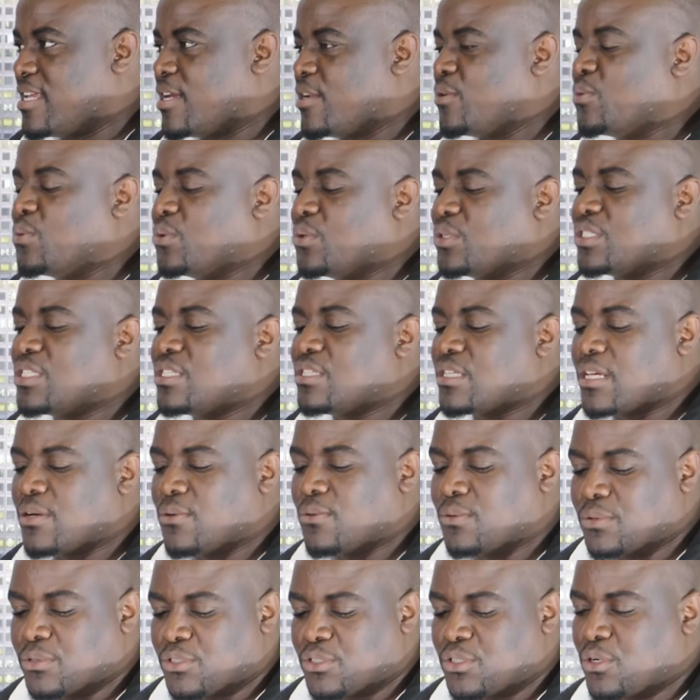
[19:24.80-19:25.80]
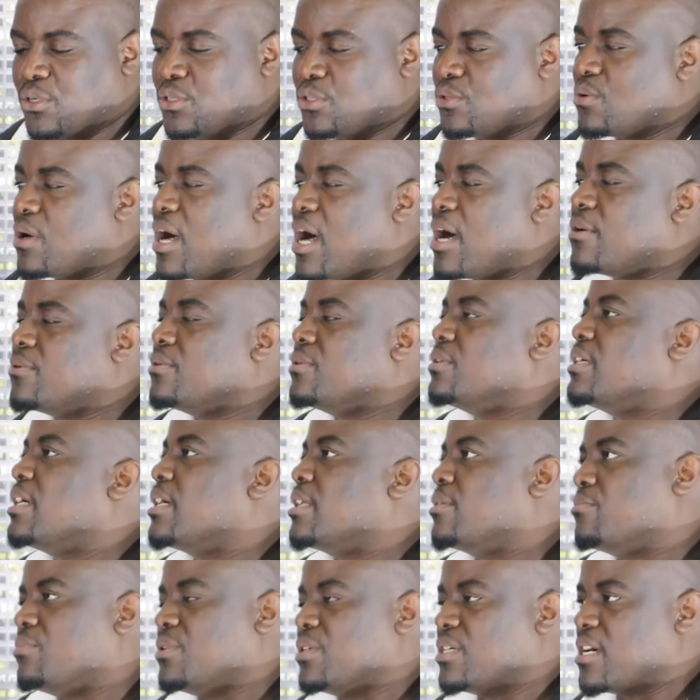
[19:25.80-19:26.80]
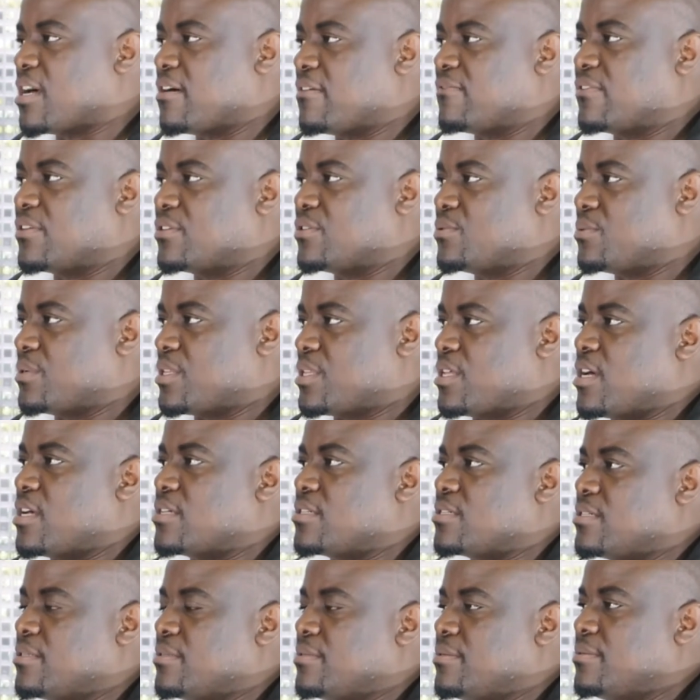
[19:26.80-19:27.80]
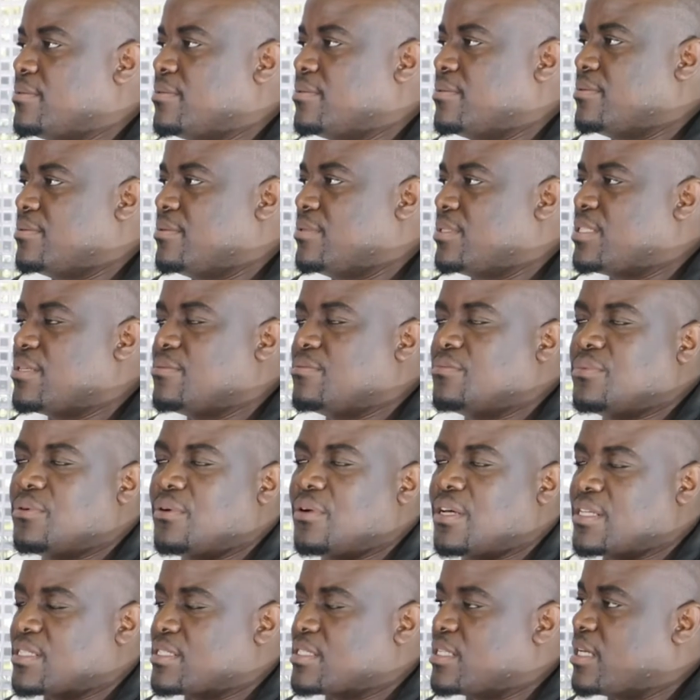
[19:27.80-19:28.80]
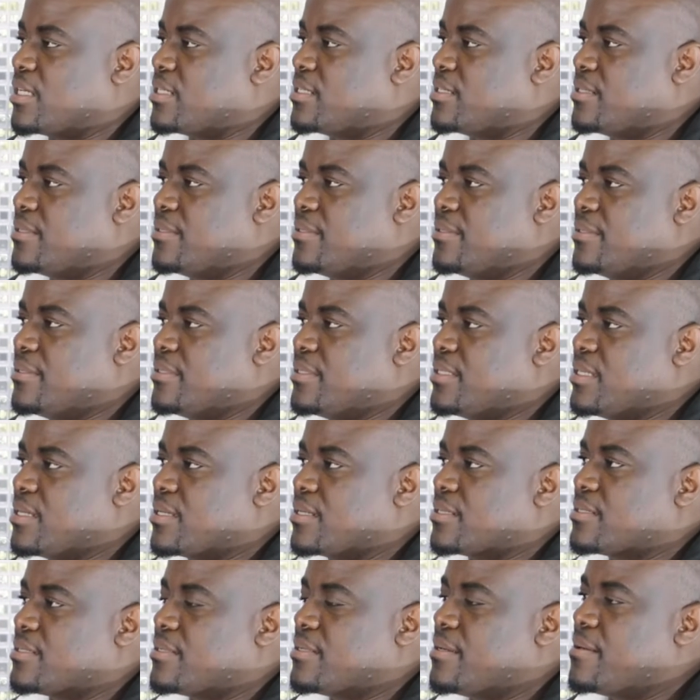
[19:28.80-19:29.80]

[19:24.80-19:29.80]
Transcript: Then we'll show you how you can be covered with us. Simple as that. Yes.